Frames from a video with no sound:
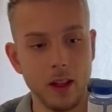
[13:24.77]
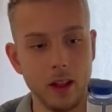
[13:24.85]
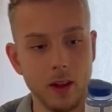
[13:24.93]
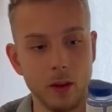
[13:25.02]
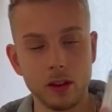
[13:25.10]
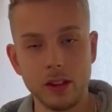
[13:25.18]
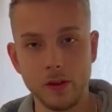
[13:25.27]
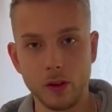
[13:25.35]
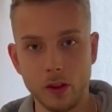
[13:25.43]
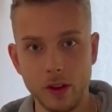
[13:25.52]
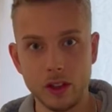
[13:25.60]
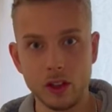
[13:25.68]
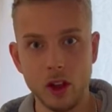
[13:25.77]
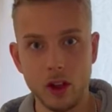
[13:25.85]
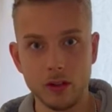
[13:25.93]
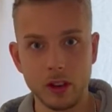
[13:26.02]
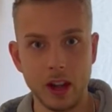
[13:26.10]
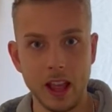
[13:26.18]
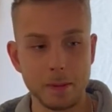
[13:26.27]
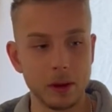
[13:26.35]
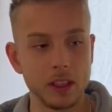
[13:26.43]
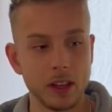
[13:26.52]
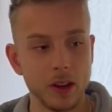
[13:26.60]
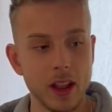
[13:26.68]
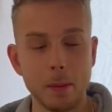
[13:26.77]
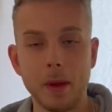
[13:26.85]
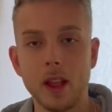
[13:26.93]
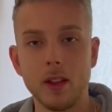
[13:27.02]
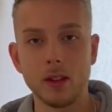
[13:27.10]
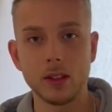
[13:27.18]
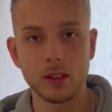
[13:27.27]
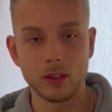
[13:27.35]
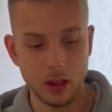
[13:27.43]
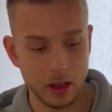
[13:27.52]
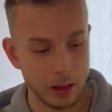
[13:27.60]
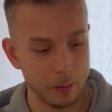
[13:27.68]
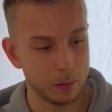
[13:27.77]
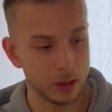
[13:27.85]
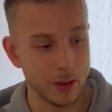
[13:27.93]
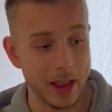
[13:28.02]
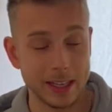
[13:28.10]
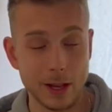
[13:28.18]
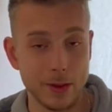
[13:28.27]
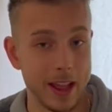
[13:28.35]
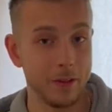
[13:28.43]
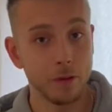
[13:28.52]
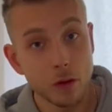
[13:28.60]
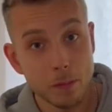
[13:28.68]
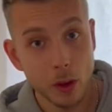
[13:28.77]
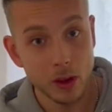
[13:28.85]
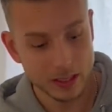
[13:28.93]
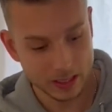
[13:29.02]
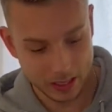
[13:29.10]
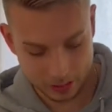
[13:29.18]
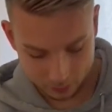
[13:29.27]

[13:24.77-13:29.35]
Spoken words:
Ortiflora Original. They're like bacteria pills, so I don't get food poisoning.